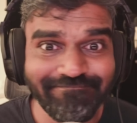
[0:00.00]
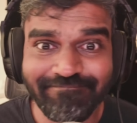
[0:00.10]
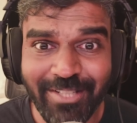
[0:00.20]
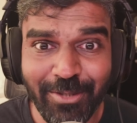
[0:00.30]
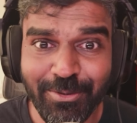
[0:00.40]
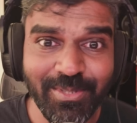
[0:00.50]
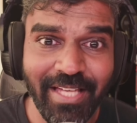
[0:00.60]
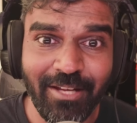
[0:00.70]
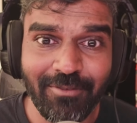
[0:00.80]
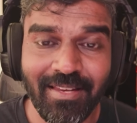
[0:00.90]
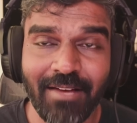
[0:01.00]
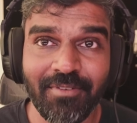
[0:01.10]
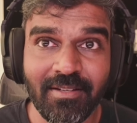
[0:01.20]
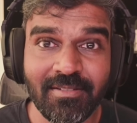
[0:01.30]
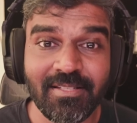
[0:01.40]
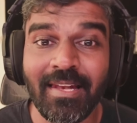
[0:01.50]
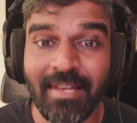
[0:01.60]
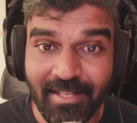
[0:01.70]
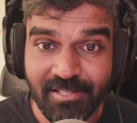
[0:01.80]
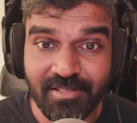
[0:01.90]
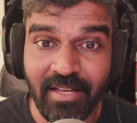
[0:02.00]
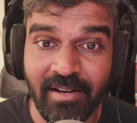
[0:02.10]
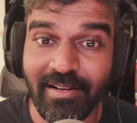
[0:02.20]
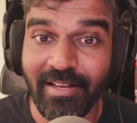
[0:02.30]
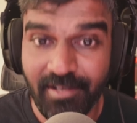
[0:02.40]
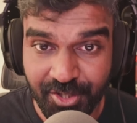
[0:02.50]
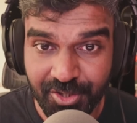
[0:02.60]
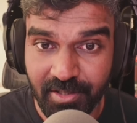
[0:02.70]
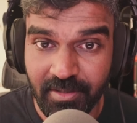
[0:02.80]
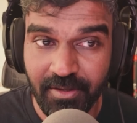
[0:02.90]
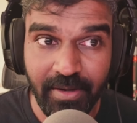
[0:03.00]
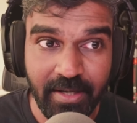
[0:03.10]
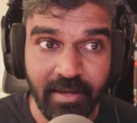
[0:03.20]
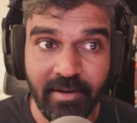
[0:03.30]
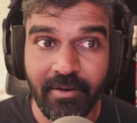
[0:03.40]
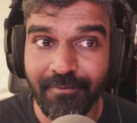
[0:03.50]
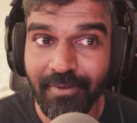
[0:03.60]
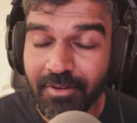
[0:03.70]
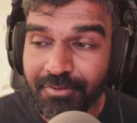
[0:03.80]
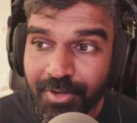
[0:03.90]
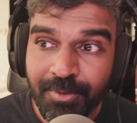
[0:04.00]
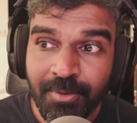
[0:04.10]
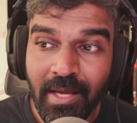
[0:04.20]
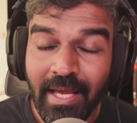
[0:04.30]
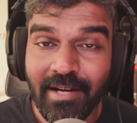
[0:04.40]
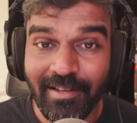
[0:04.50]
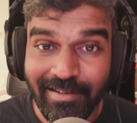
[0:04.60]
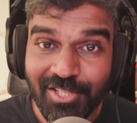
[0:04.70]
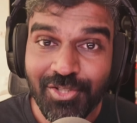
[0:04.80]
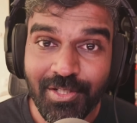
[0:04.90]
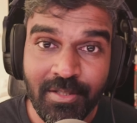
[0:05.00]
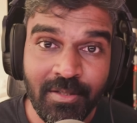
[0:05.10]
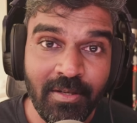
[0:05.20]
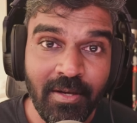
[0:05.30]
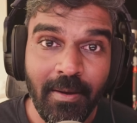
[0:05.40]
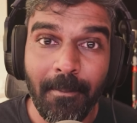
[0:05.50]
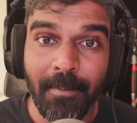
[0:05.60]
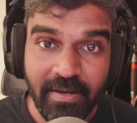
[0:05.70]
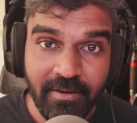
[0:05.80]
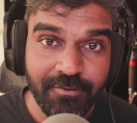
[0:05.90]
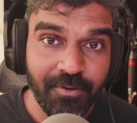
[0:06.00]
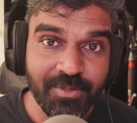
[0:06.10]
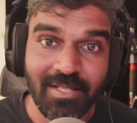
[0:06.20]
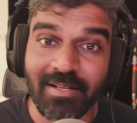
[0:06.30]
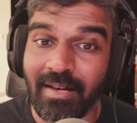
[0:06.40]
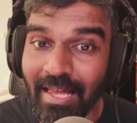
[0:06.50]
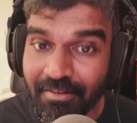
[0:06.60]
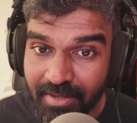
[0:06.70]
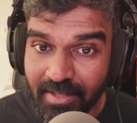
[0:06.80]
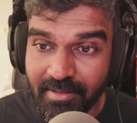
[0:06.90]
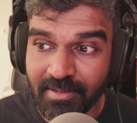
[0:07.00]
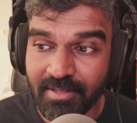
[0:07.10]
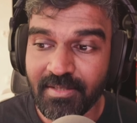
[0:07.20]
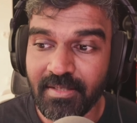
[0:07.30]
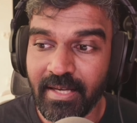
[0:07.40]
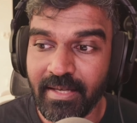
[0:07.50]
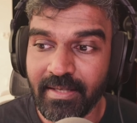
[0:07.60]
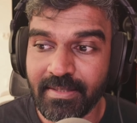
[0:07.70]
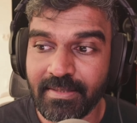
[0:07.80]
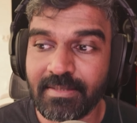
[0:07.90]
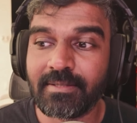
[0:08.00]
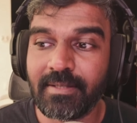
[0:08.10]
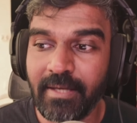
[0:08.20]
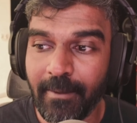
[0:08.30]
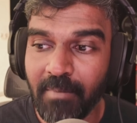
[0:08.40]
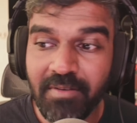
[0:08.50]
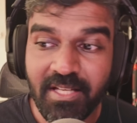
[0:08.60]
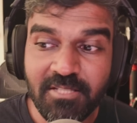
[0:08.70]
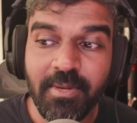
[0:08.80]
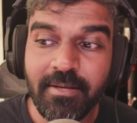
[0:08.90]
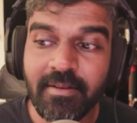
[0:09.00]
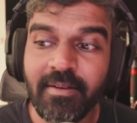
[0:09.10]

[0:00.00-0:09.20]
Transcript: don't use any of the lavaliers unless they are directional, right? There are very few directional microphones that are lavaliers. And yeah, I will explain